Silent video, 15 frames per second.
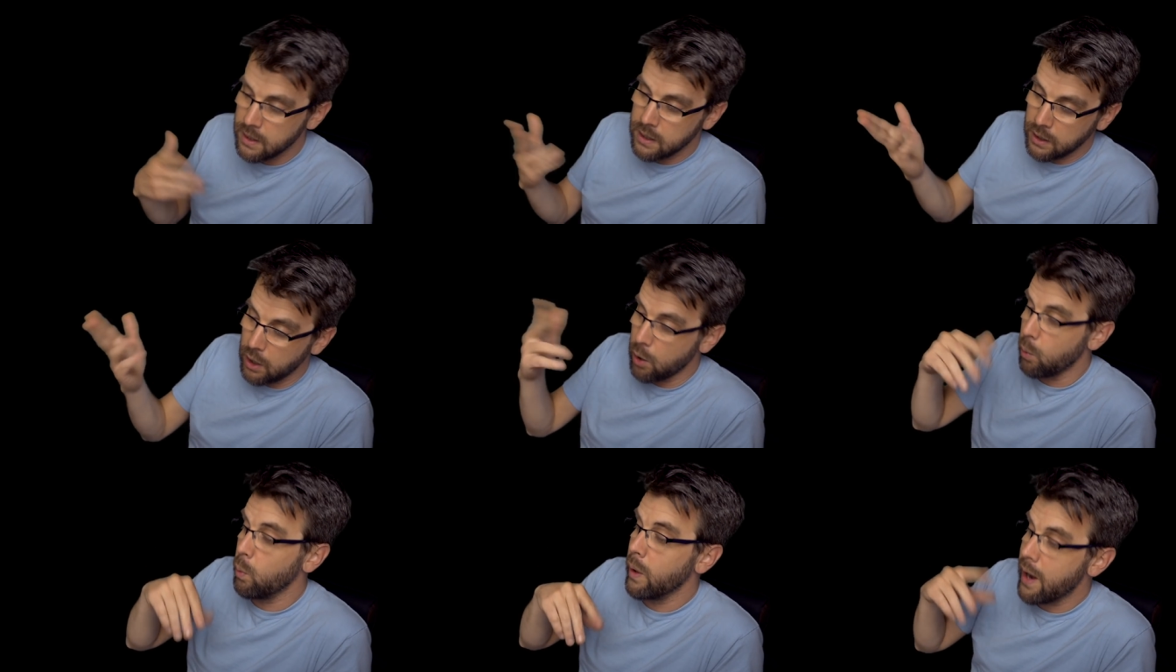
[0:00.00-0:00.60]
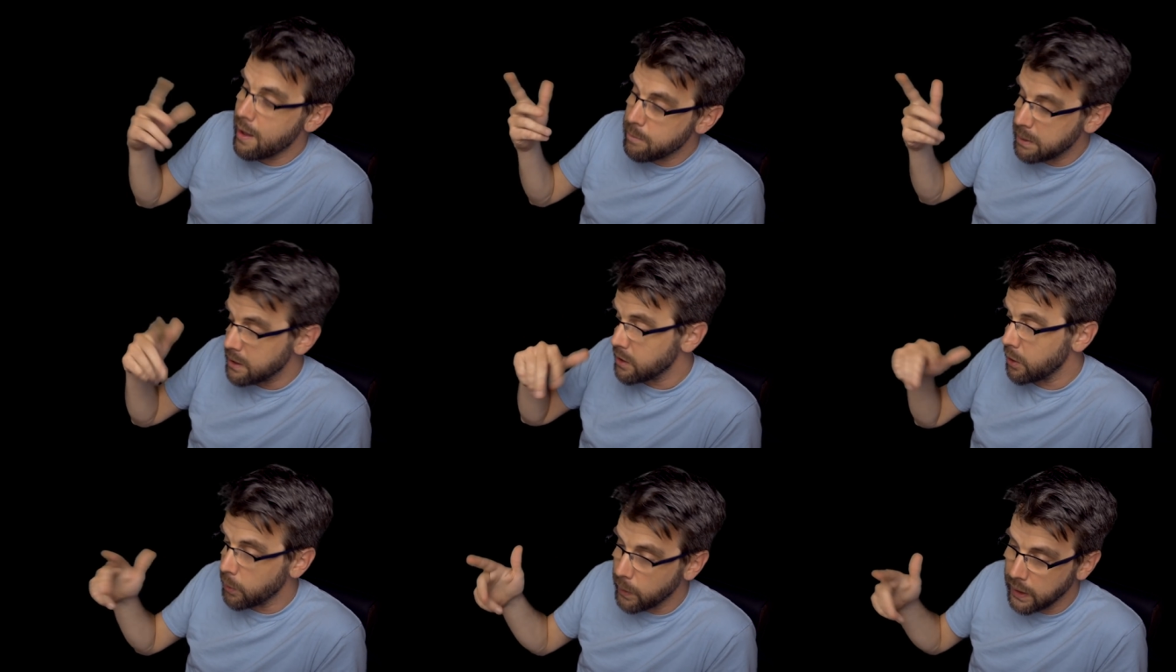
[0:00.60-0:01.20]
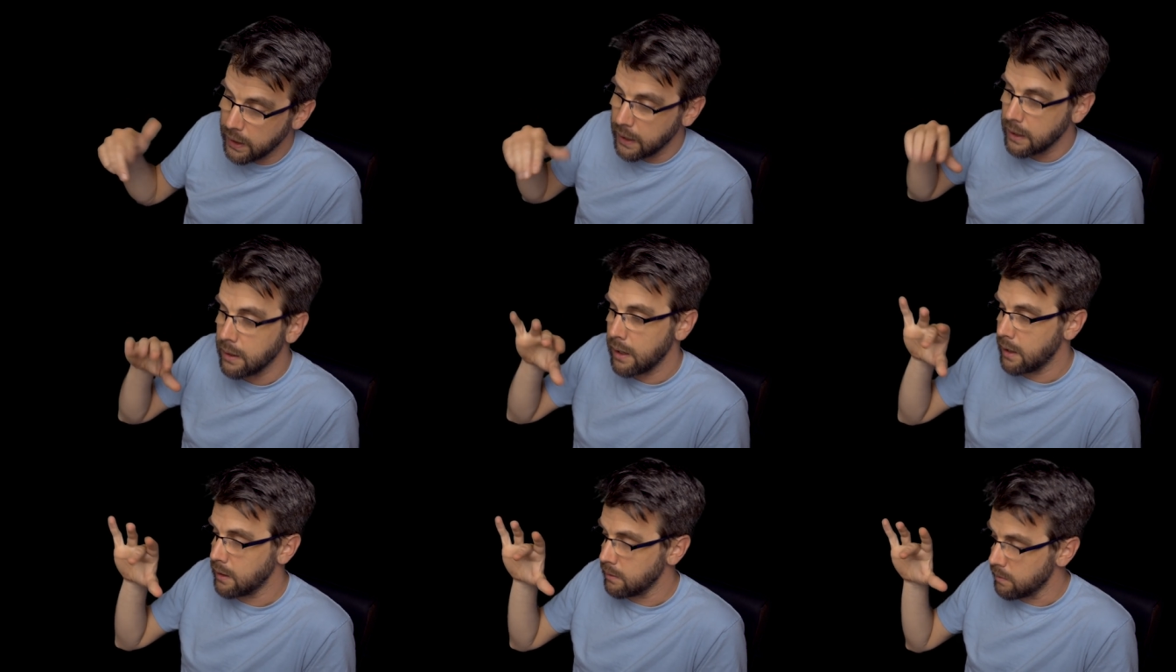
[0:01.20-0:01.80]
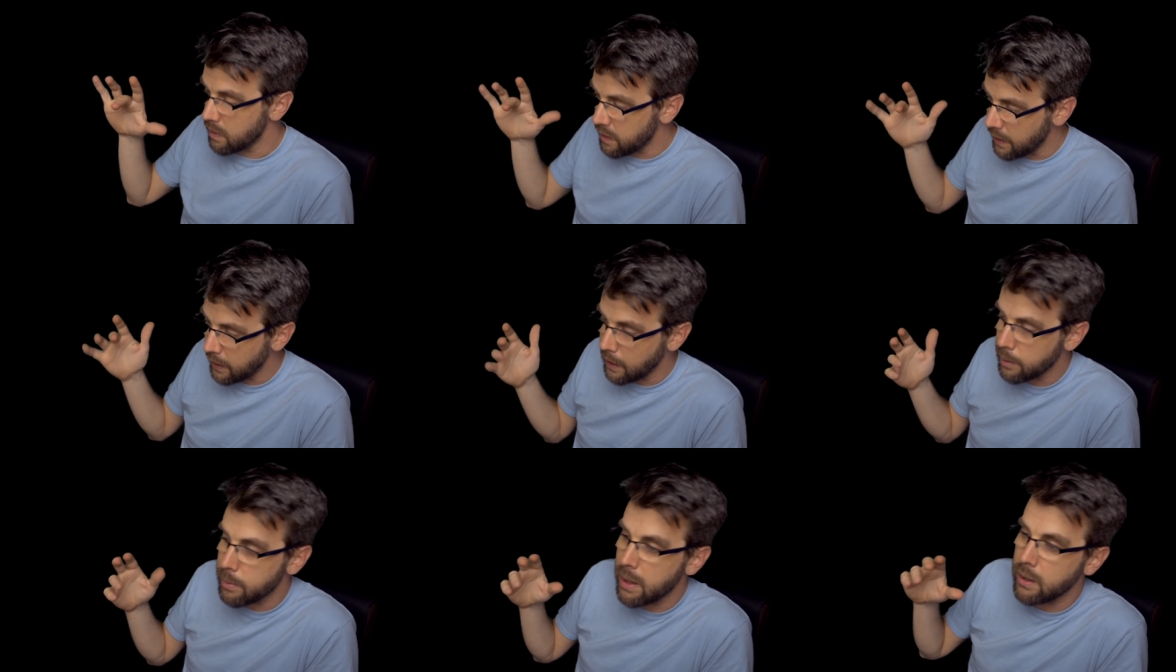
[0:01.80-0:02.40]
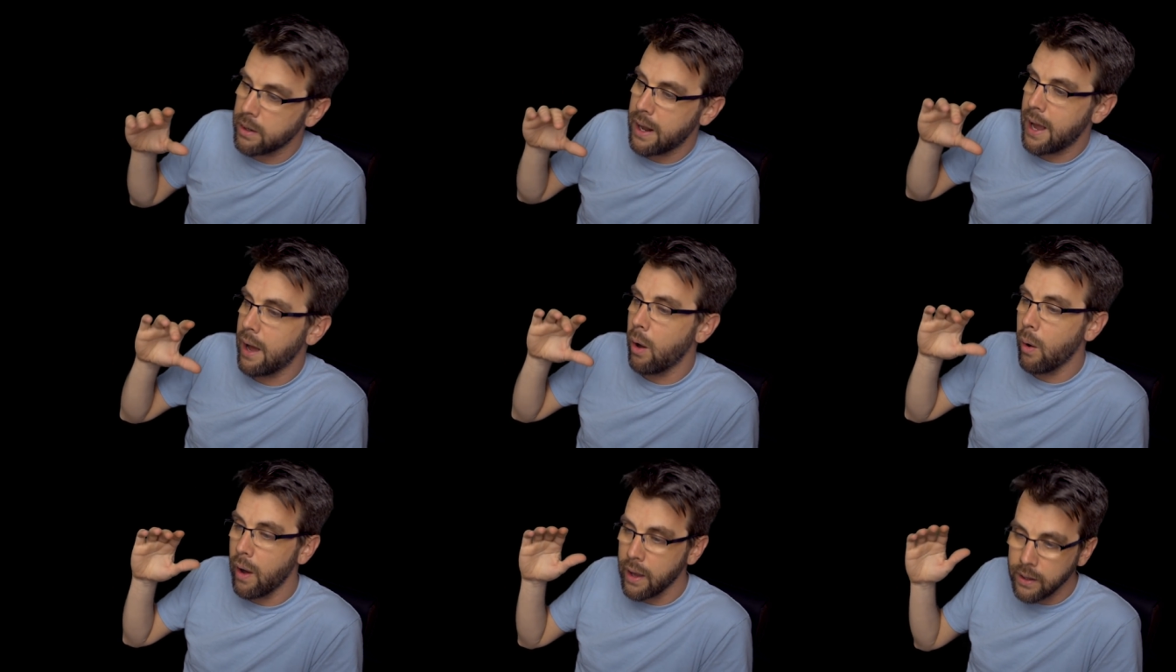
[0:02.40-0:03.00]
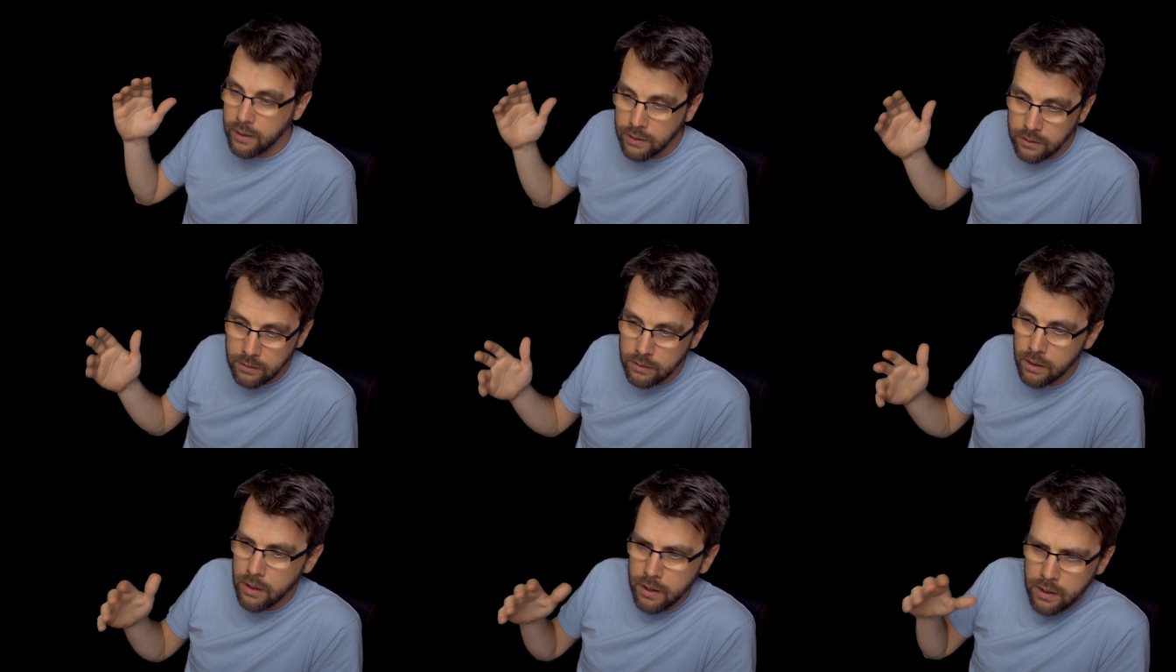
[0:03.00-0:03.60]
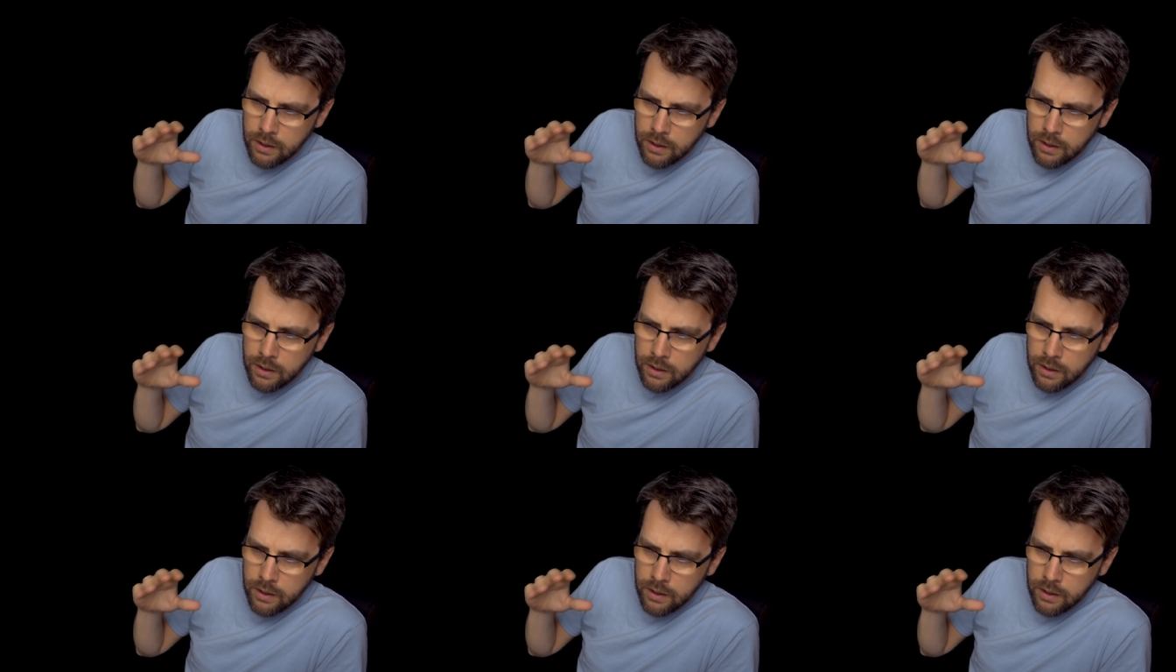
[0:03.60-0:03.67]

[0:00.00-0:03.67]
you know what I've been doing, and and thinking about how I can,